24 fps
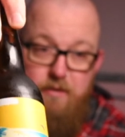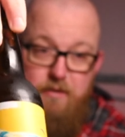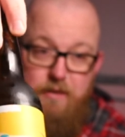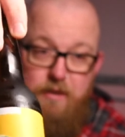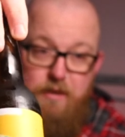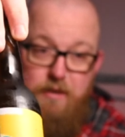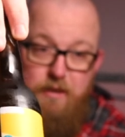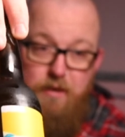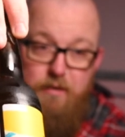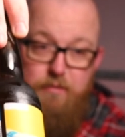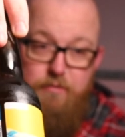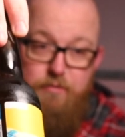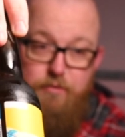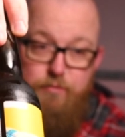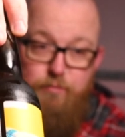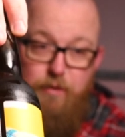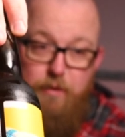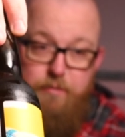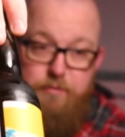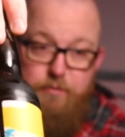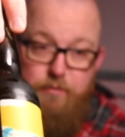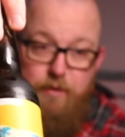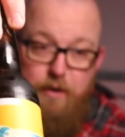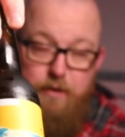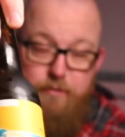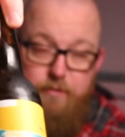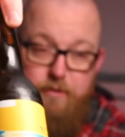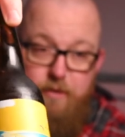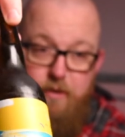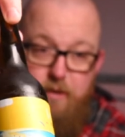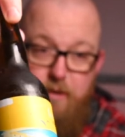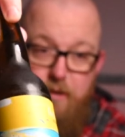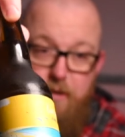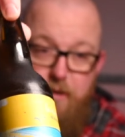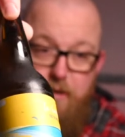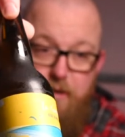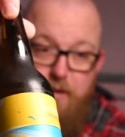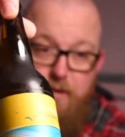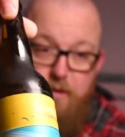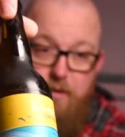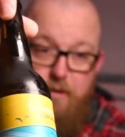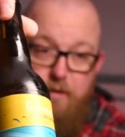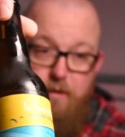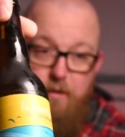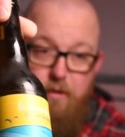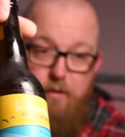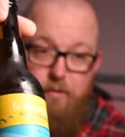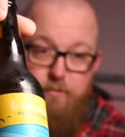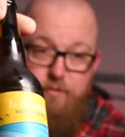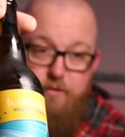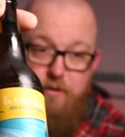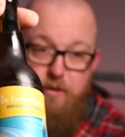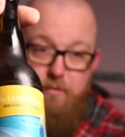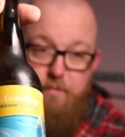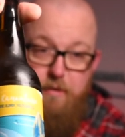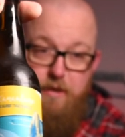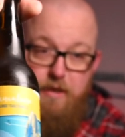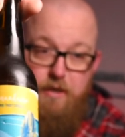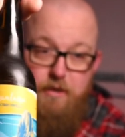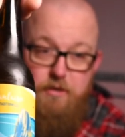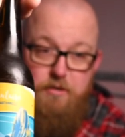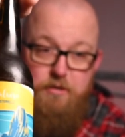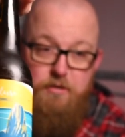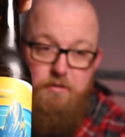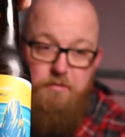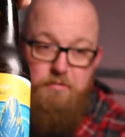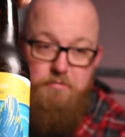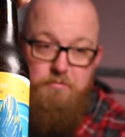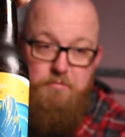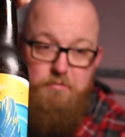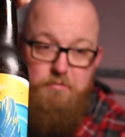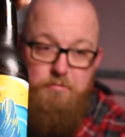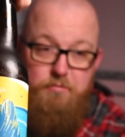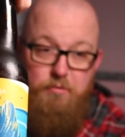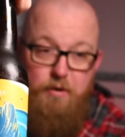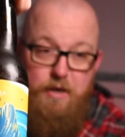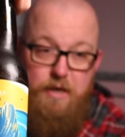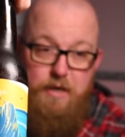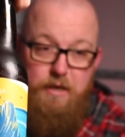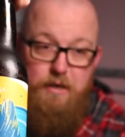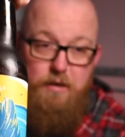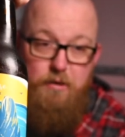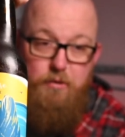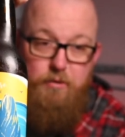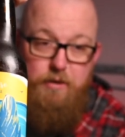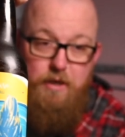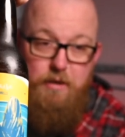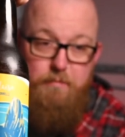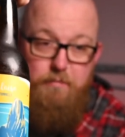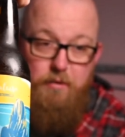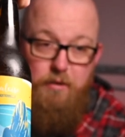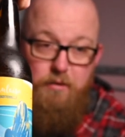there you go, just wraps around onto the beach. Great looking